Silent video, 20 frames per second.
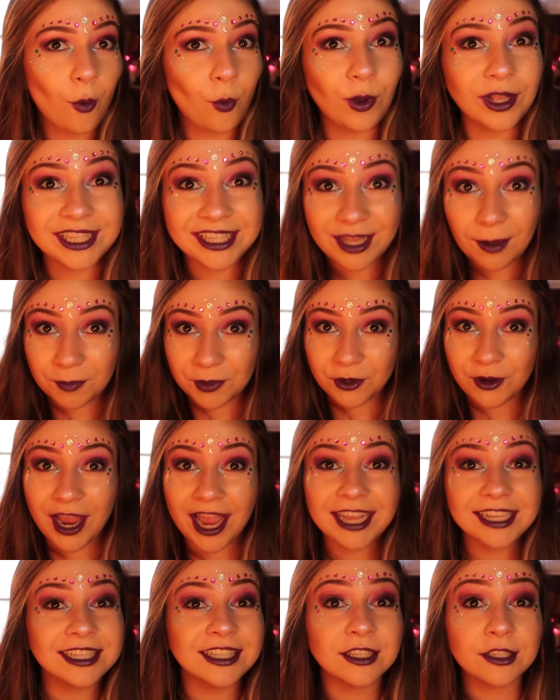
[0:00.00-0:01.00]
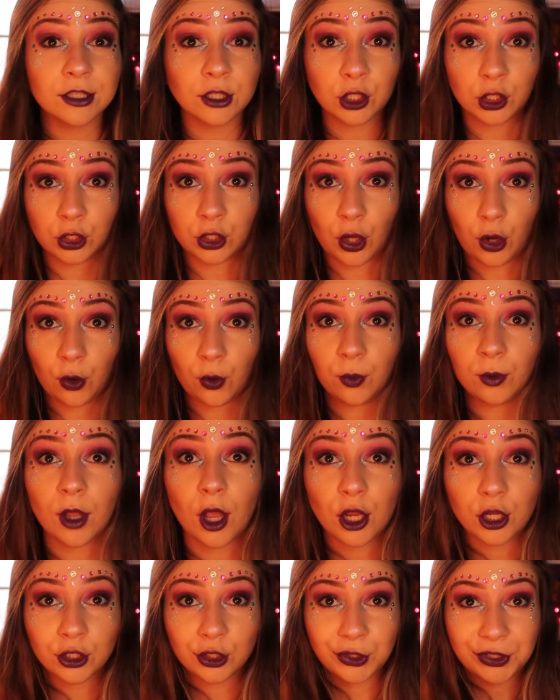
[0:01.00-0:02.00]
What's up, you guys? So
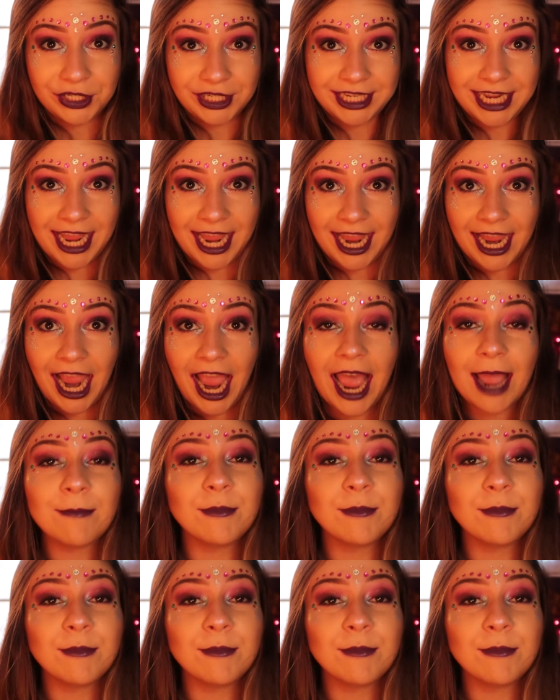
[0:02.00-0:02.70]
today